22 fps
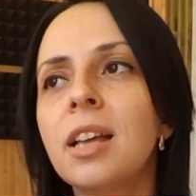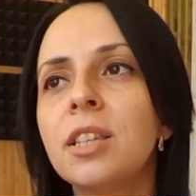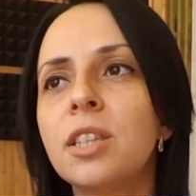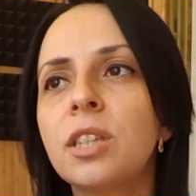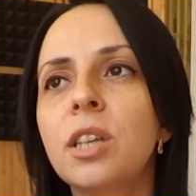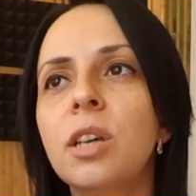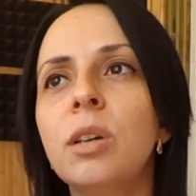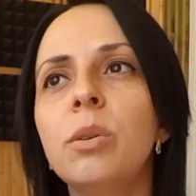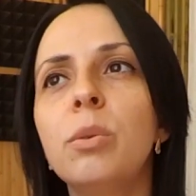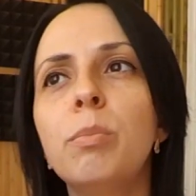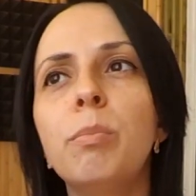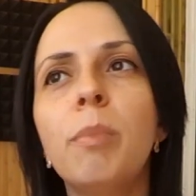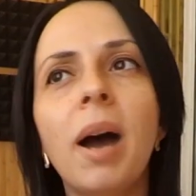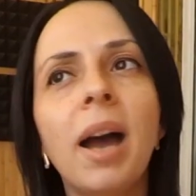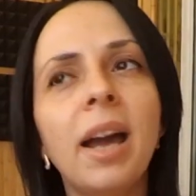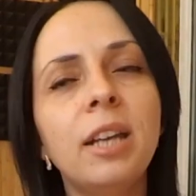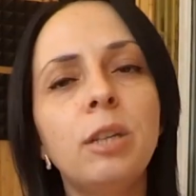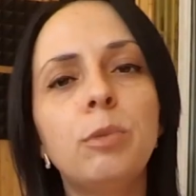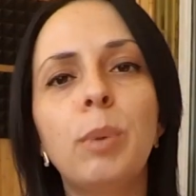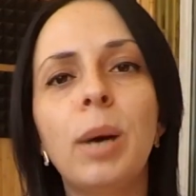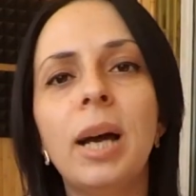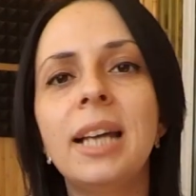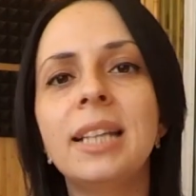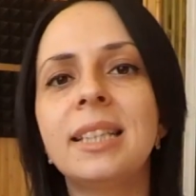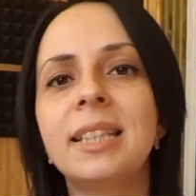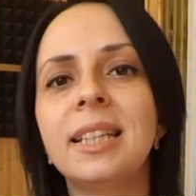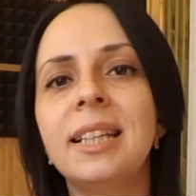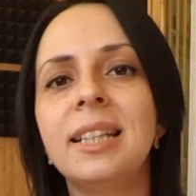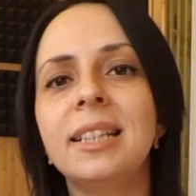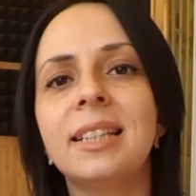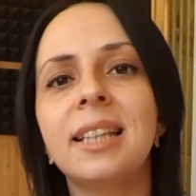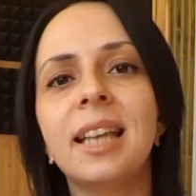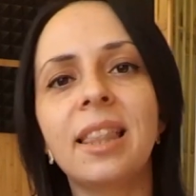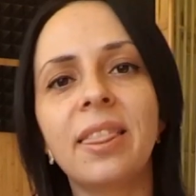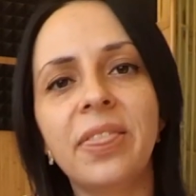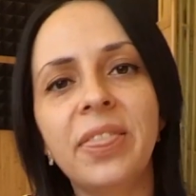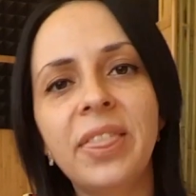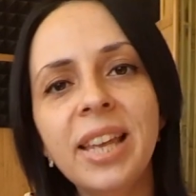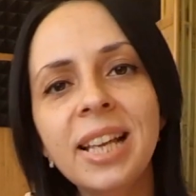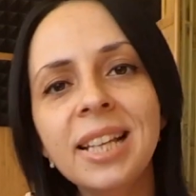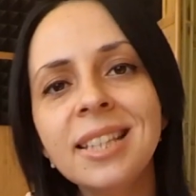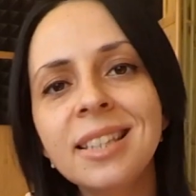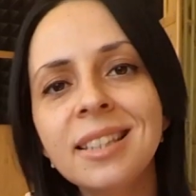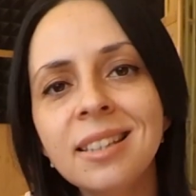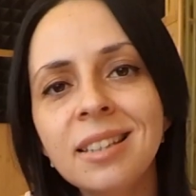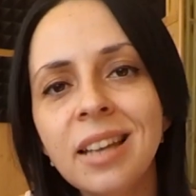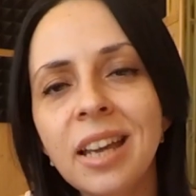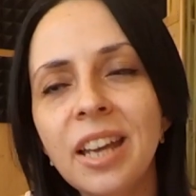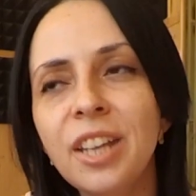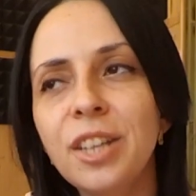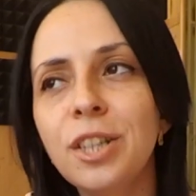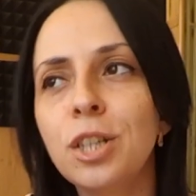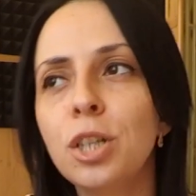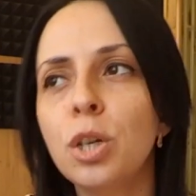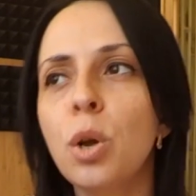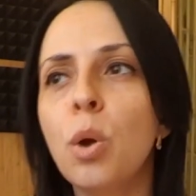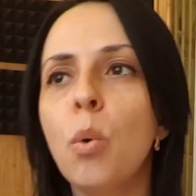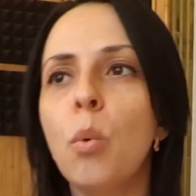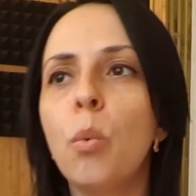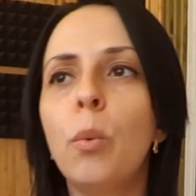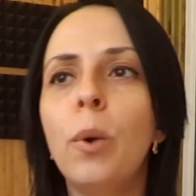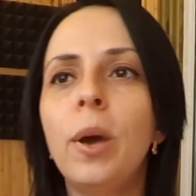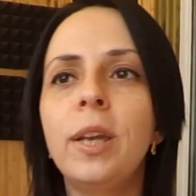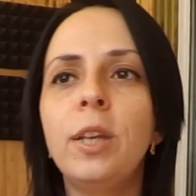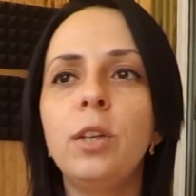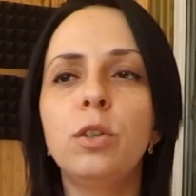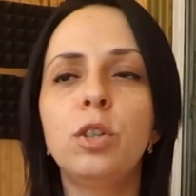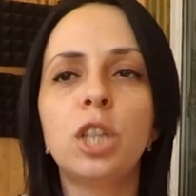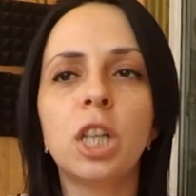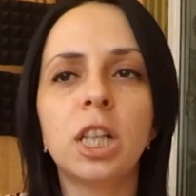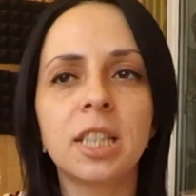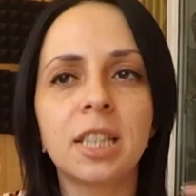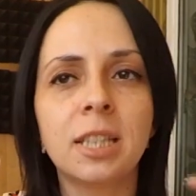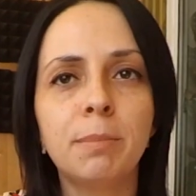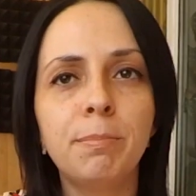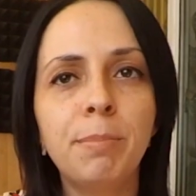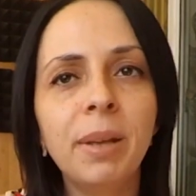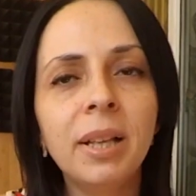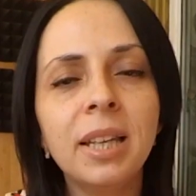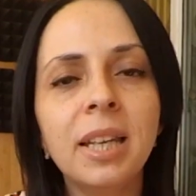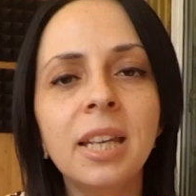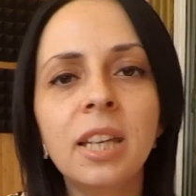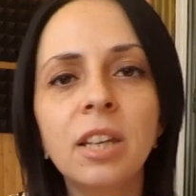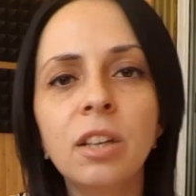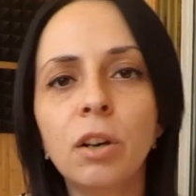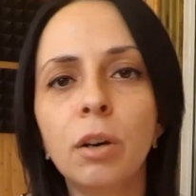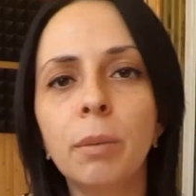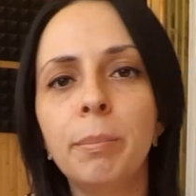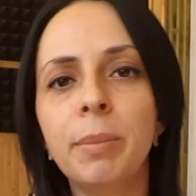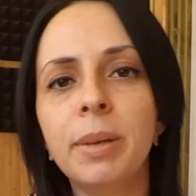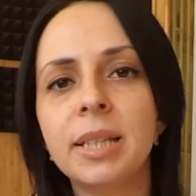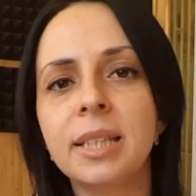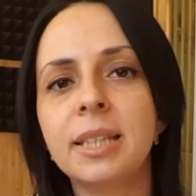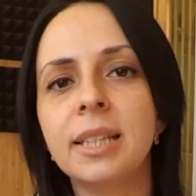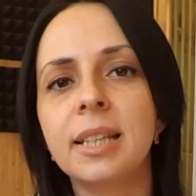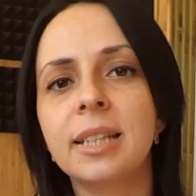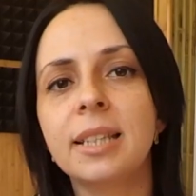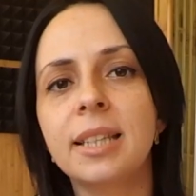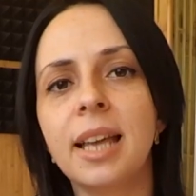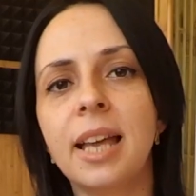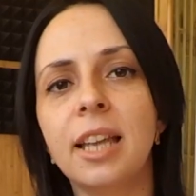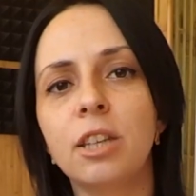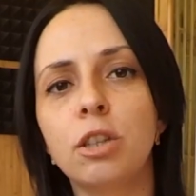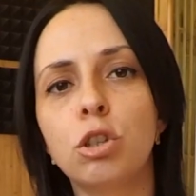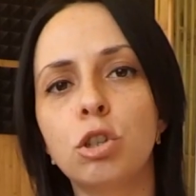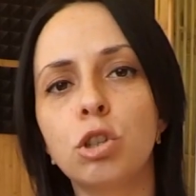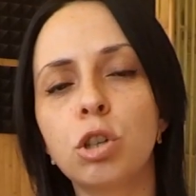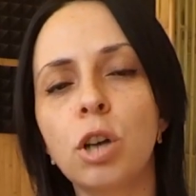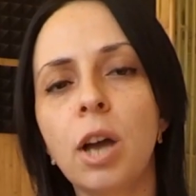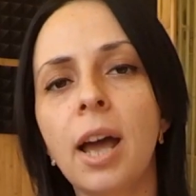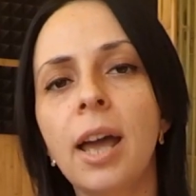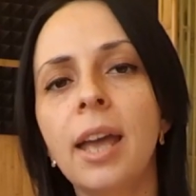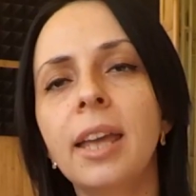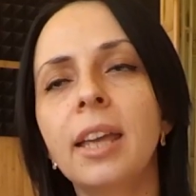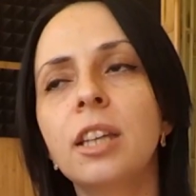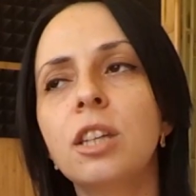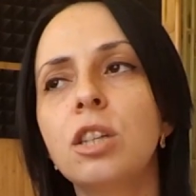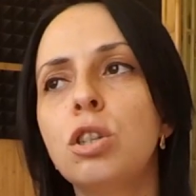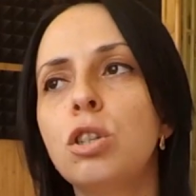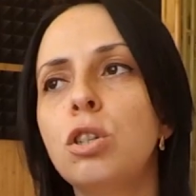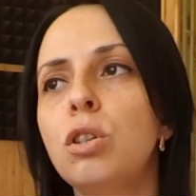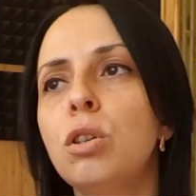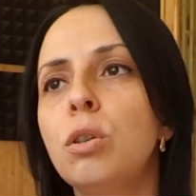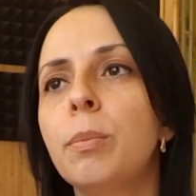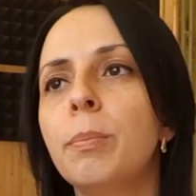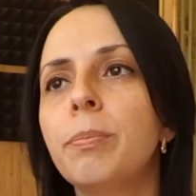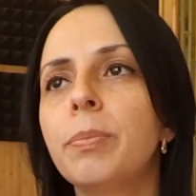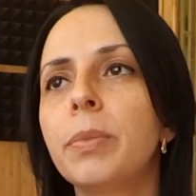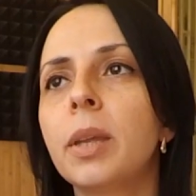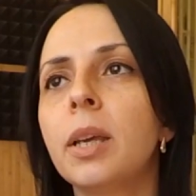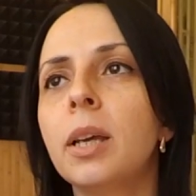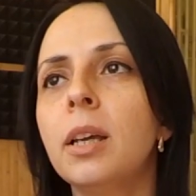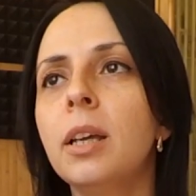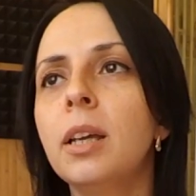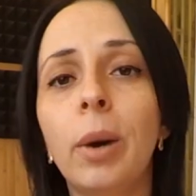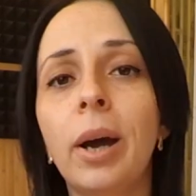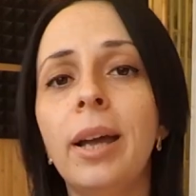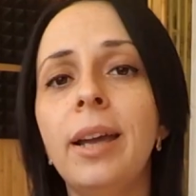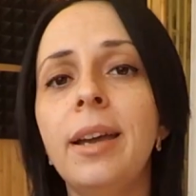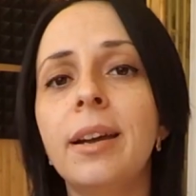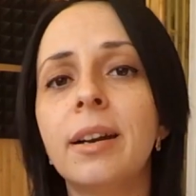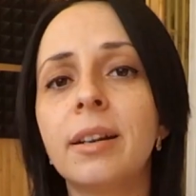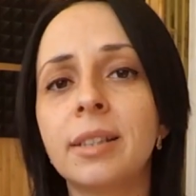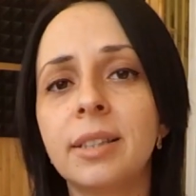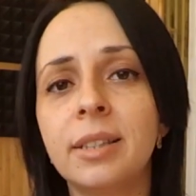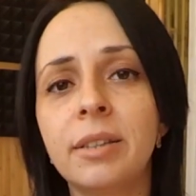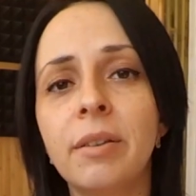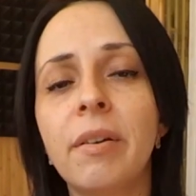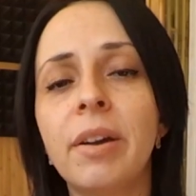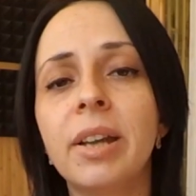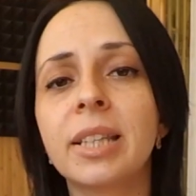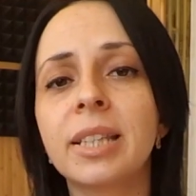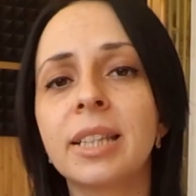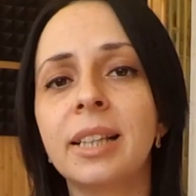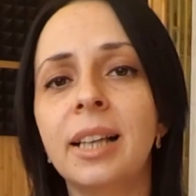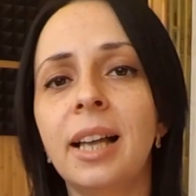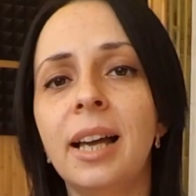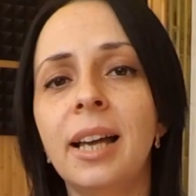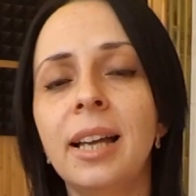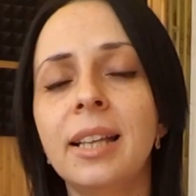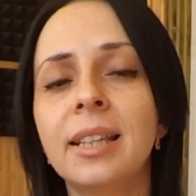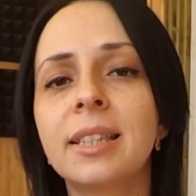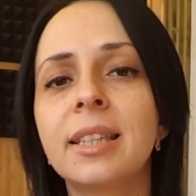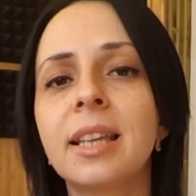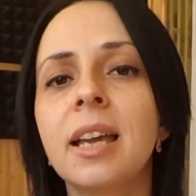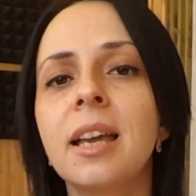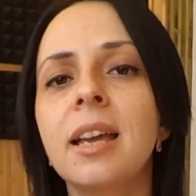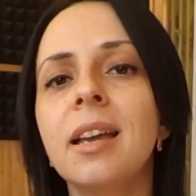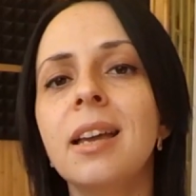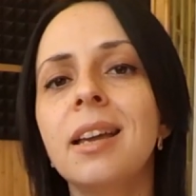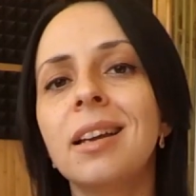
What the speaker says: So my advice is, at this stage, when you're just building your business and trying to acquire serious clients,